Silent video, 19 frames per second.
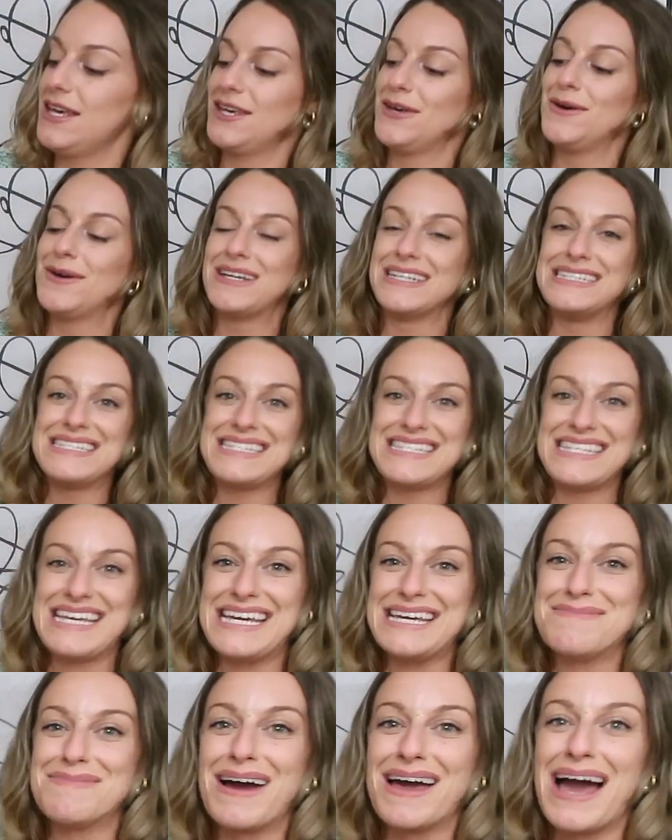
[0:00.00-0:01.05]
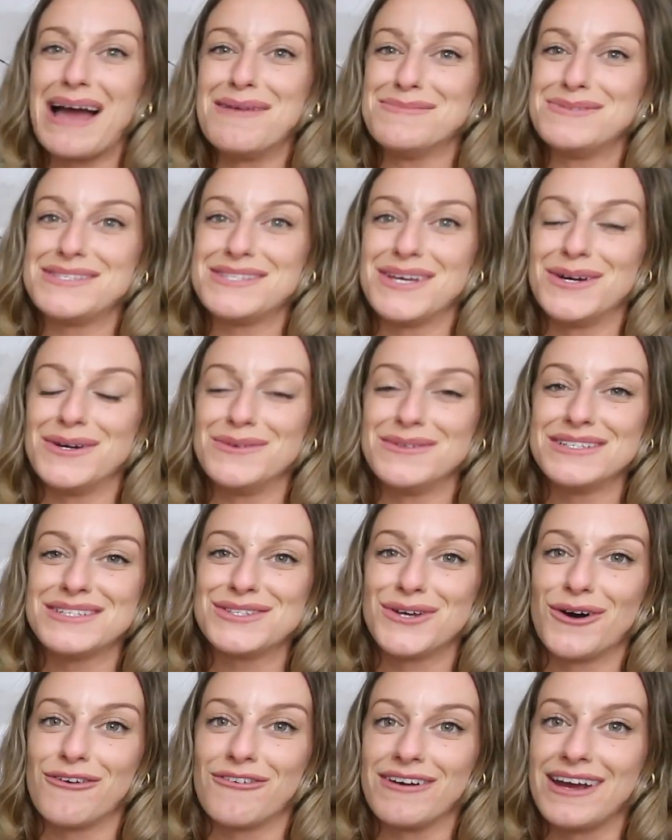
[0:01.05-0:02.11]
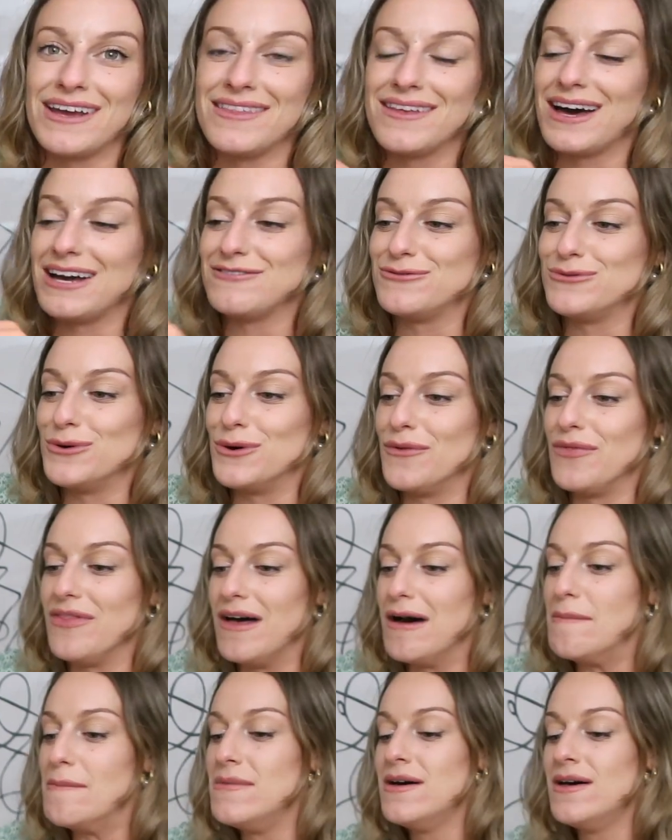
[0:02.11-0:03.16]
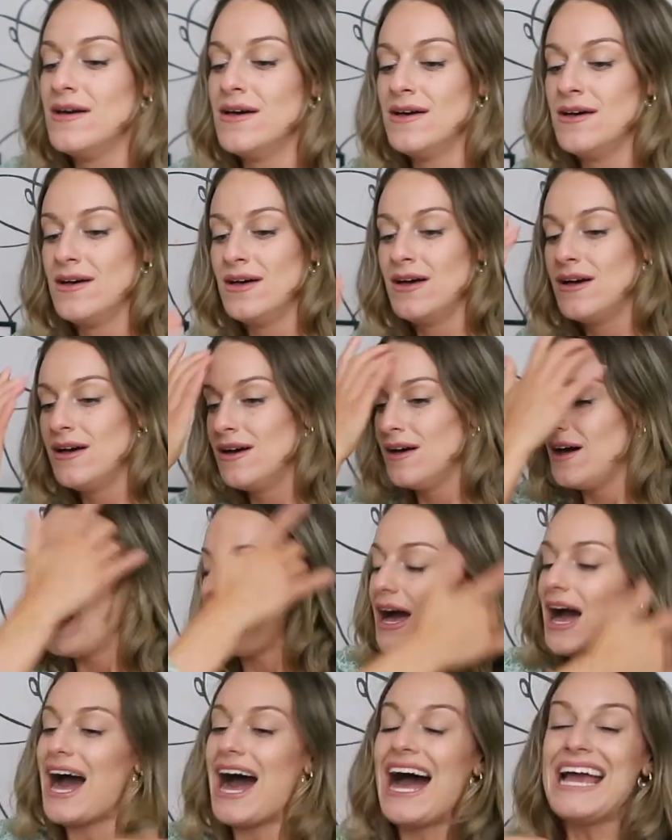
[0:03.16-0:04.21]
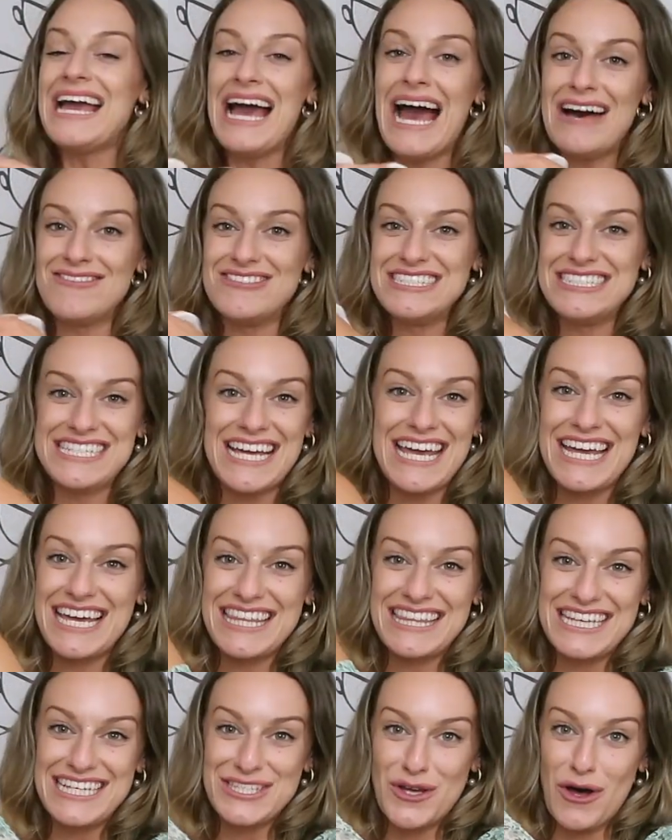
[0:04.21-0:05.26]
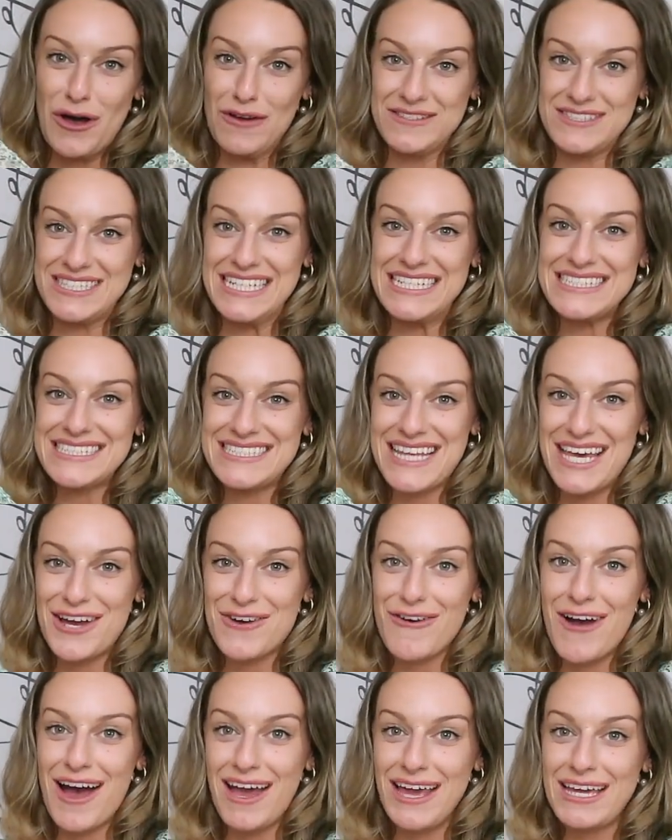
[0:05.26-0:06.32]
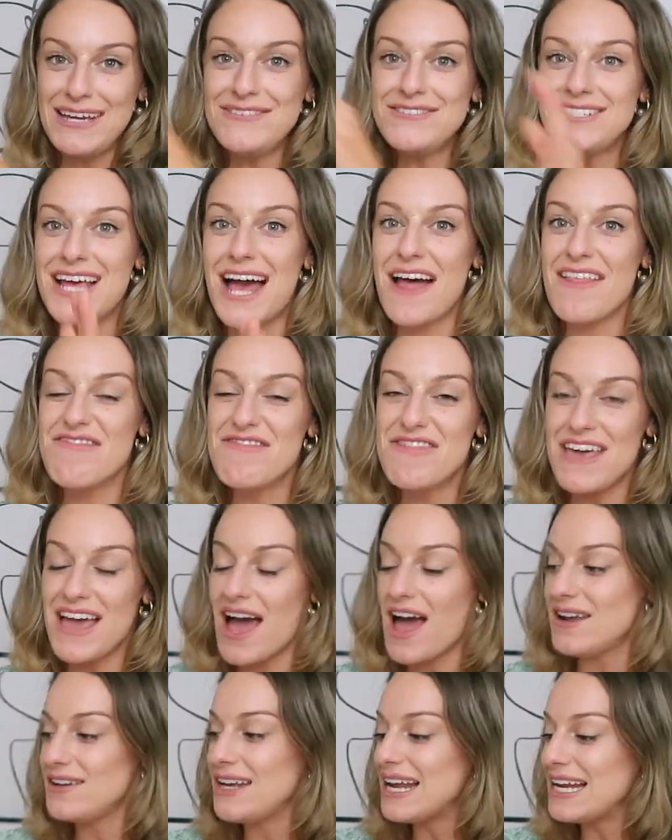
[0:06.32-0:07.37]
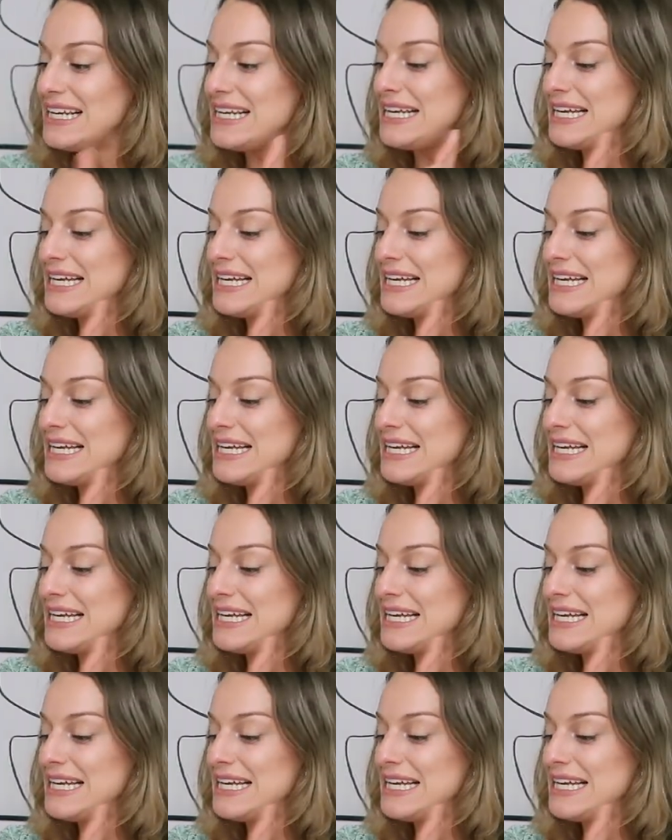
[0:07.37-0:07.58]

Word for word: you can see, but I'm so sorry that I've worn them. I haven't taken these off since they arrived, like